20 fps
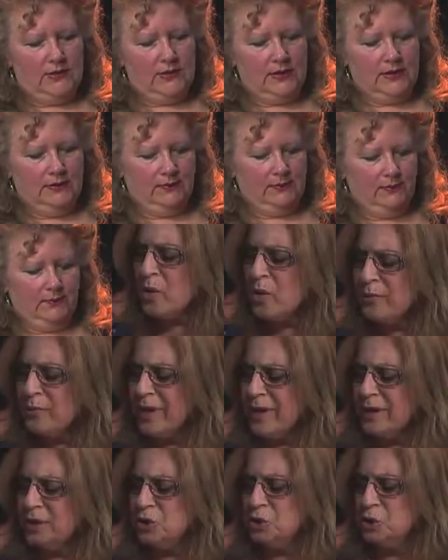So going
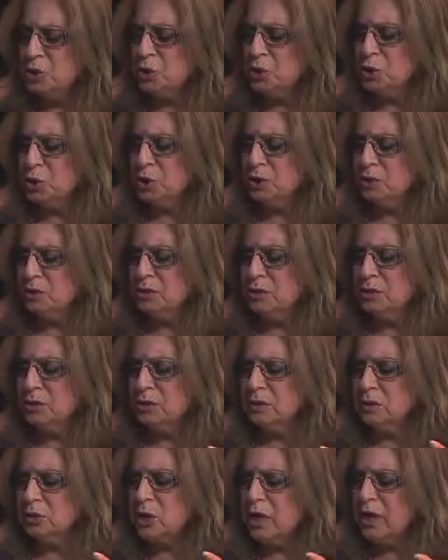back to your
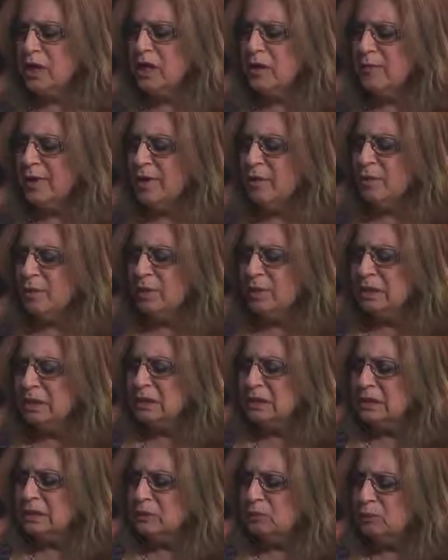talking about
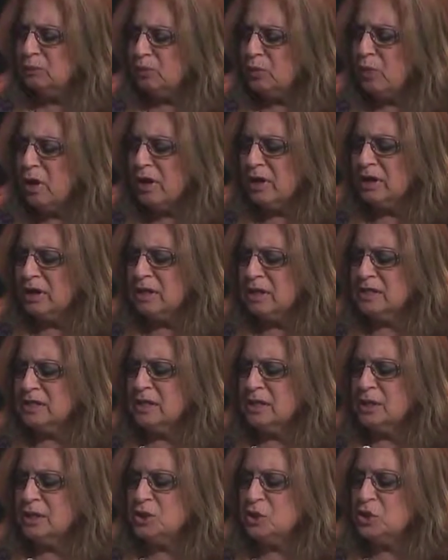products
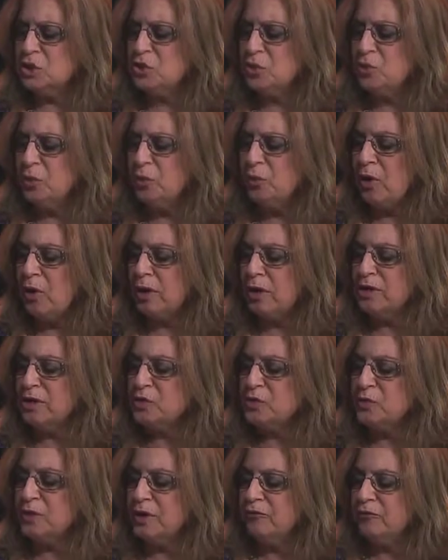and consumer
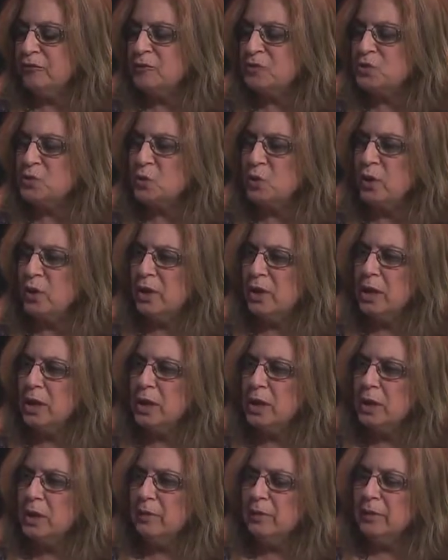products made from soy,
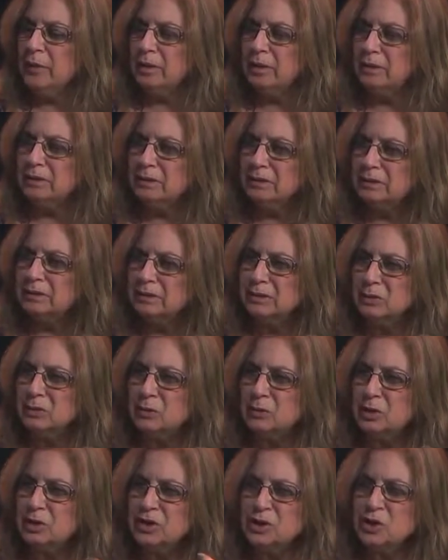
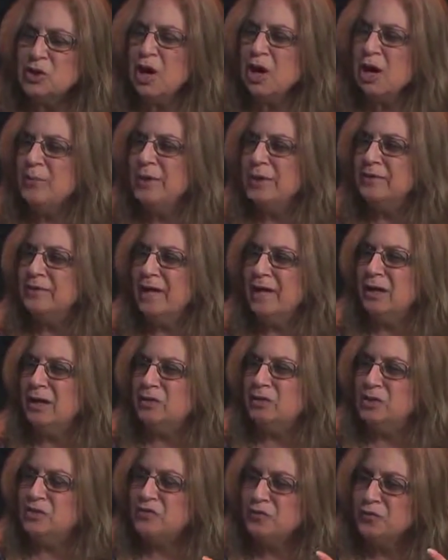just talk about
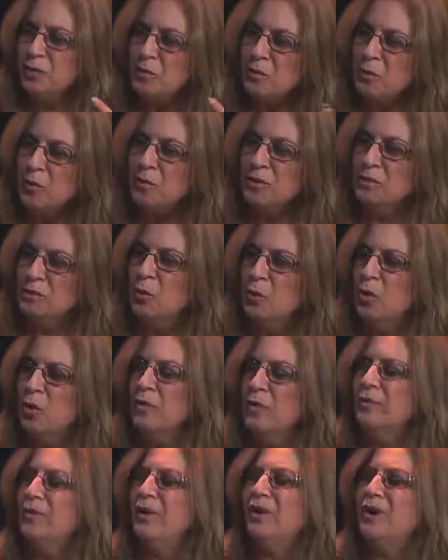that just for a moment more.
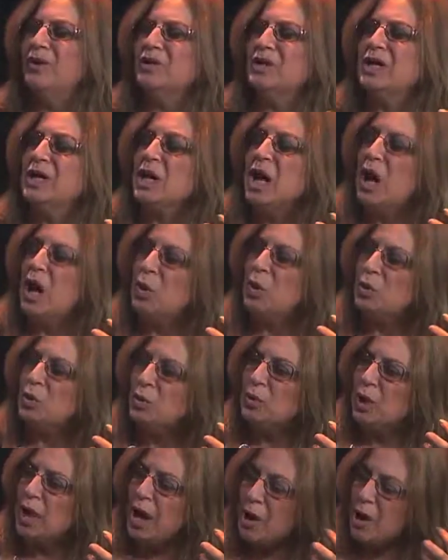About
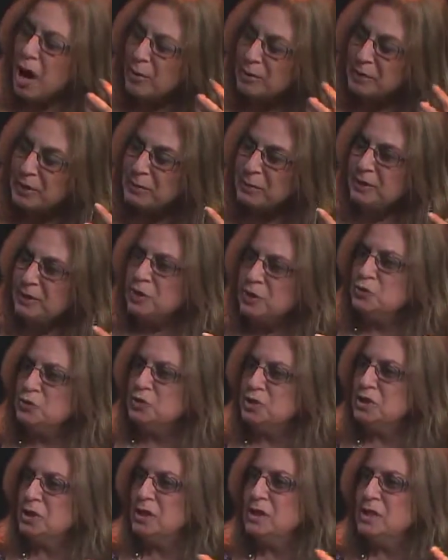are people
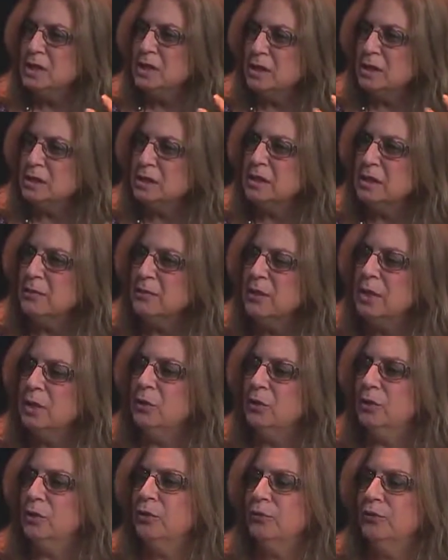interested in this? I mean,
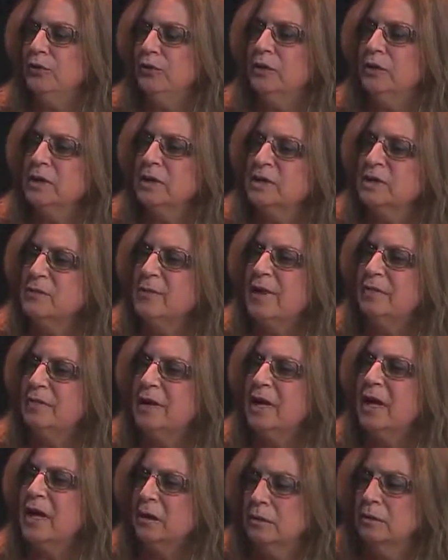your feelings about
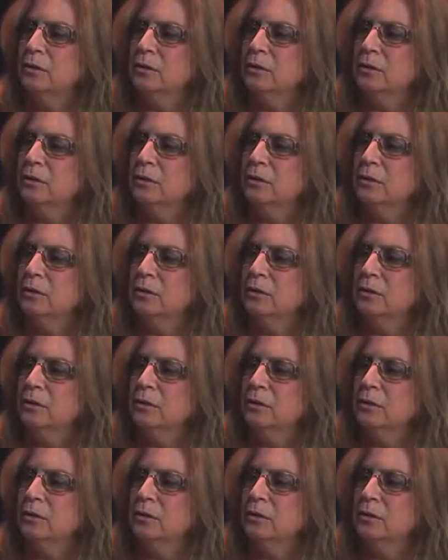that?